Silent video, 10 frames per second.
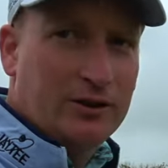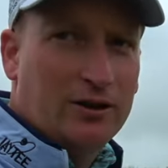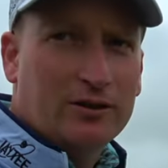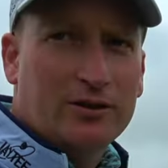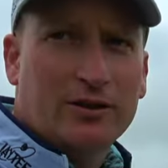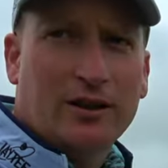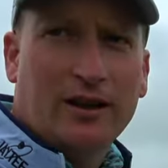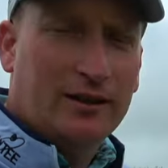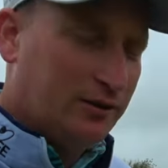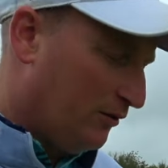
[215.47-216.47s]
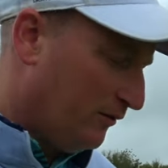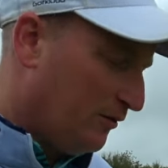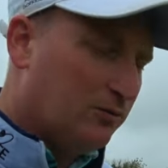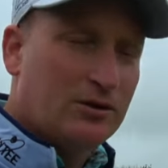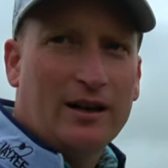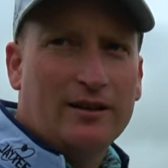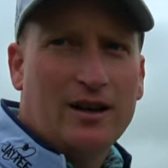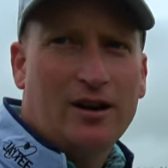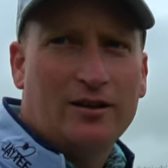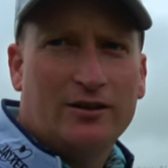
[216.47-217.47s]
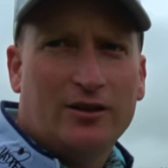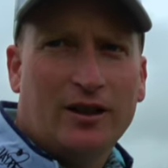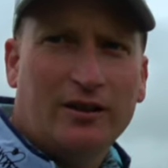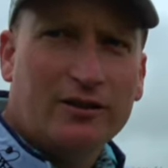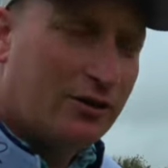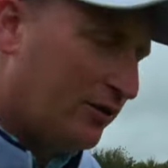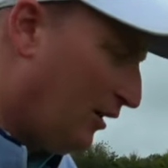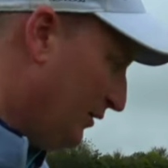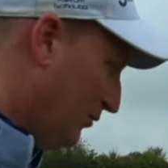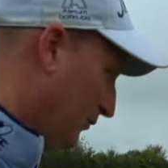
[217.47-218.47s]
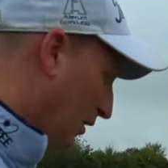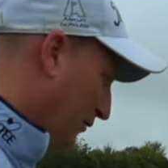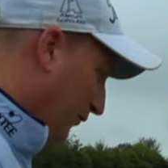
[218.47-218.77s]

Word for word: shots and it sort of calls out the yardage. And I just like sort of go